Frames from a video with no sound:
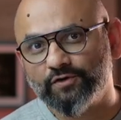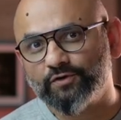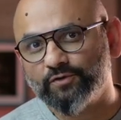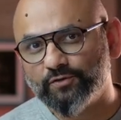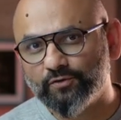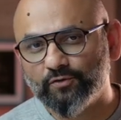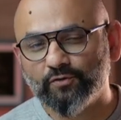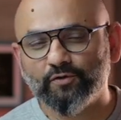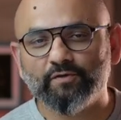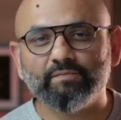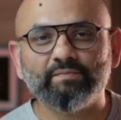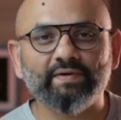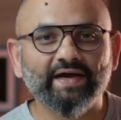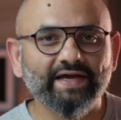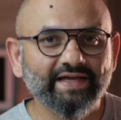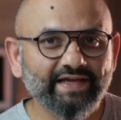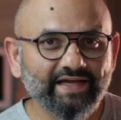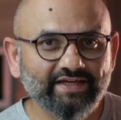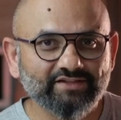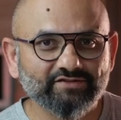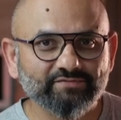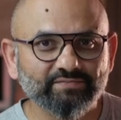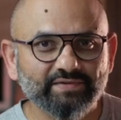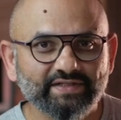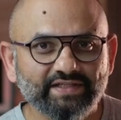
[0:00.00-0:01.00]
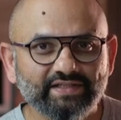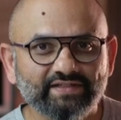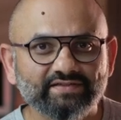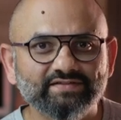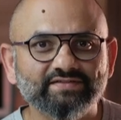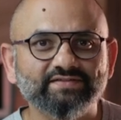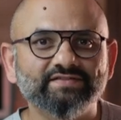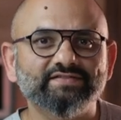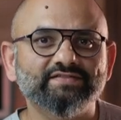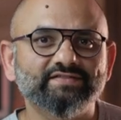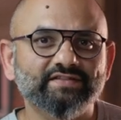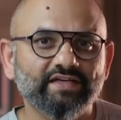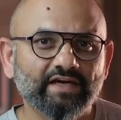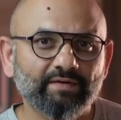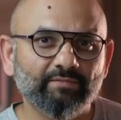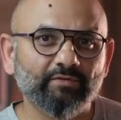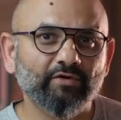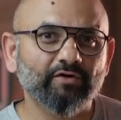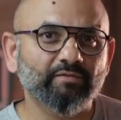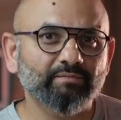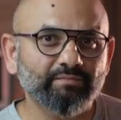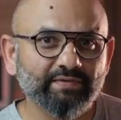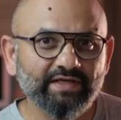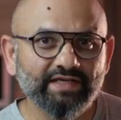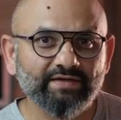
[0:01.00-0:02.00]
to know my experiences
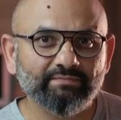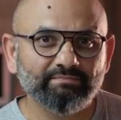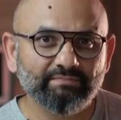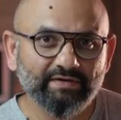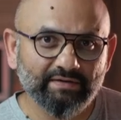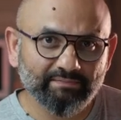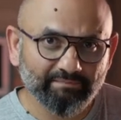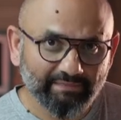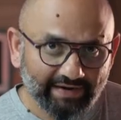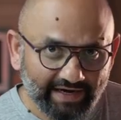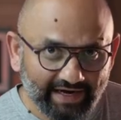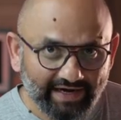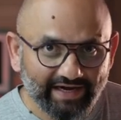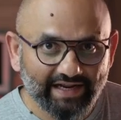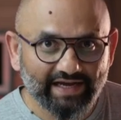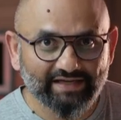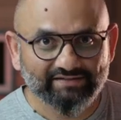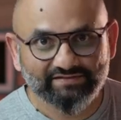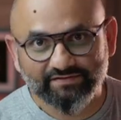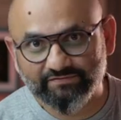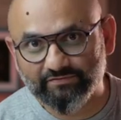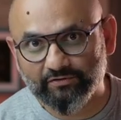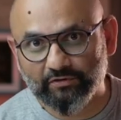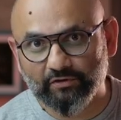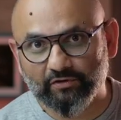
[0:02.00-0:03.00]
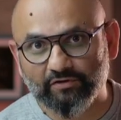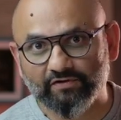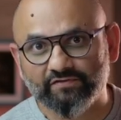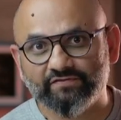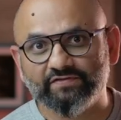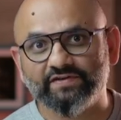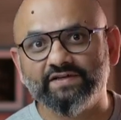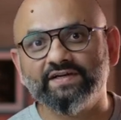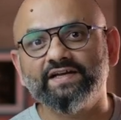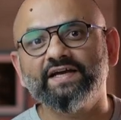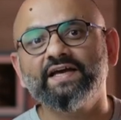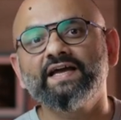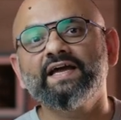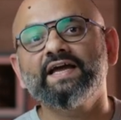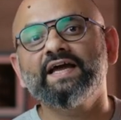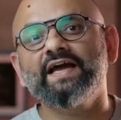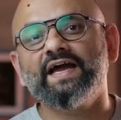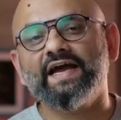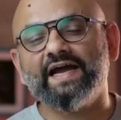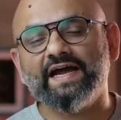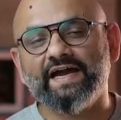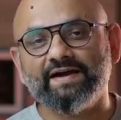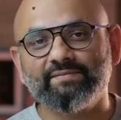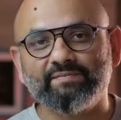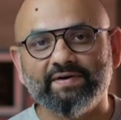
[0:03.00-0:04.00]
about being prepared as a photographer
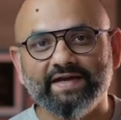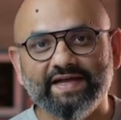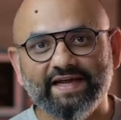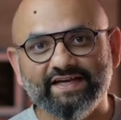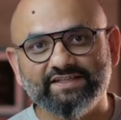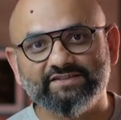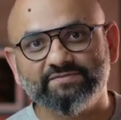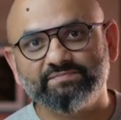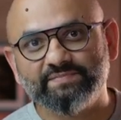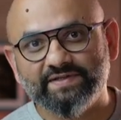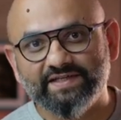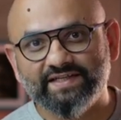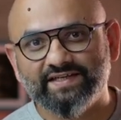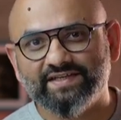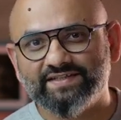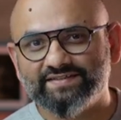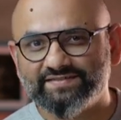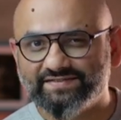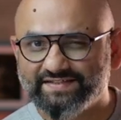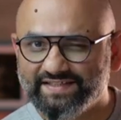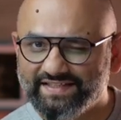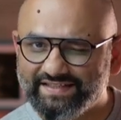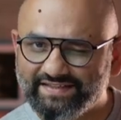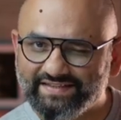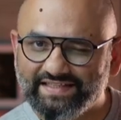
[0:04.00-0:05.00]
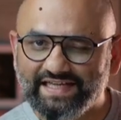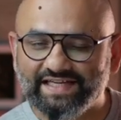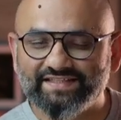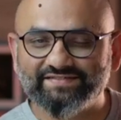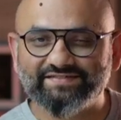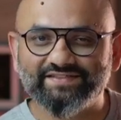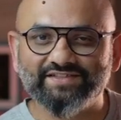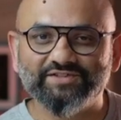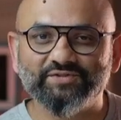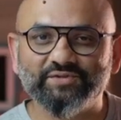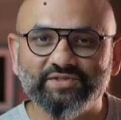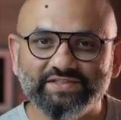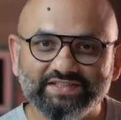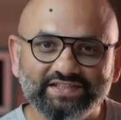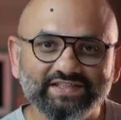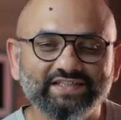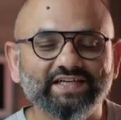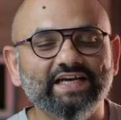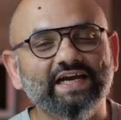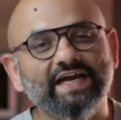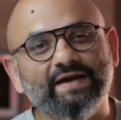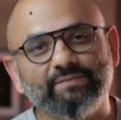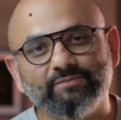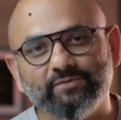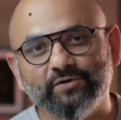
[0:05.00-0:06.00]
and my experience in that situation,
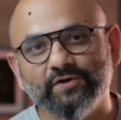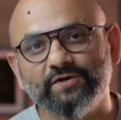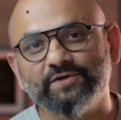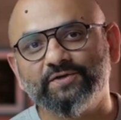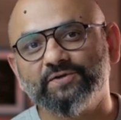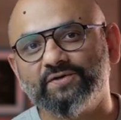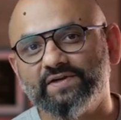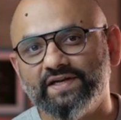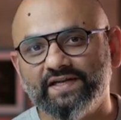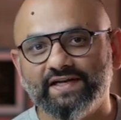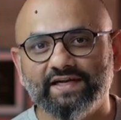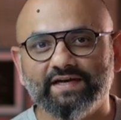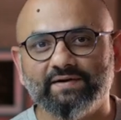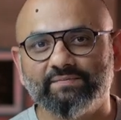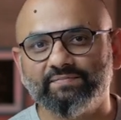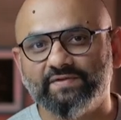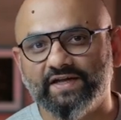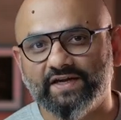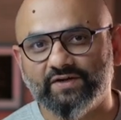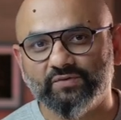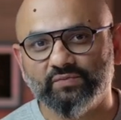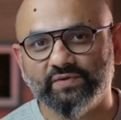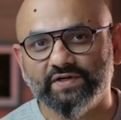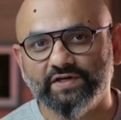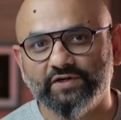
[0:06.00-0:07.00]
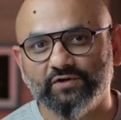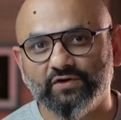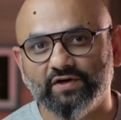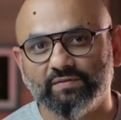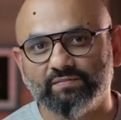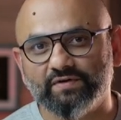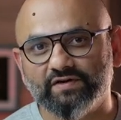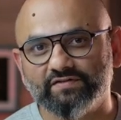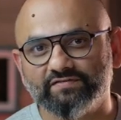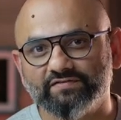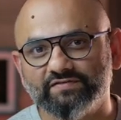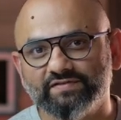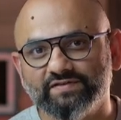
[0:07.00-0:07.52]
I'm going to link up that video above.